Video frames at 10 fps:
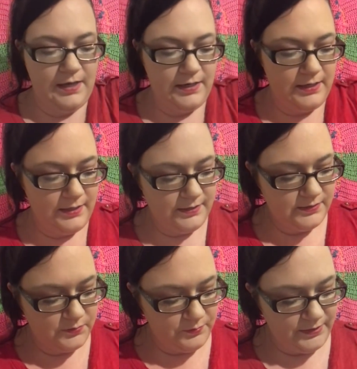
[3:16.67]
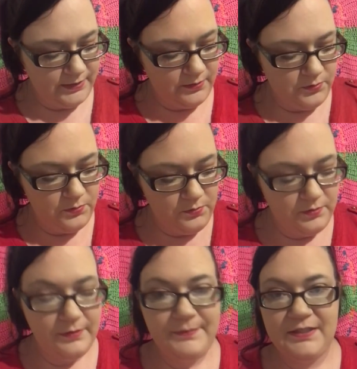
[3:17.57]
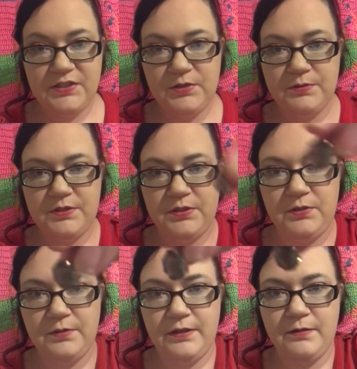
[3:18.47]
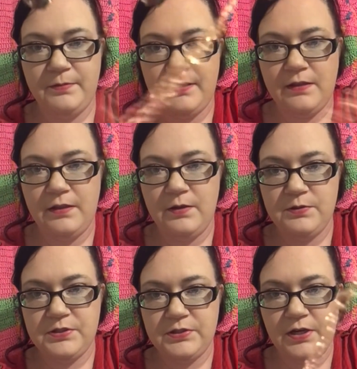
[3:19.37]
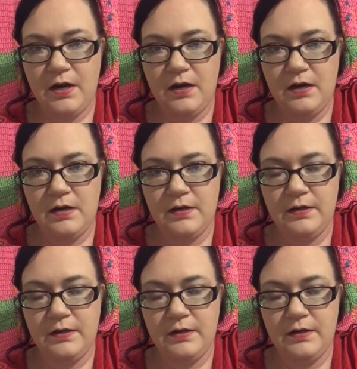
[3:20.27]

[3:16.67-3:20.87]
And it is really cool. Let me show it to you a little bit closer.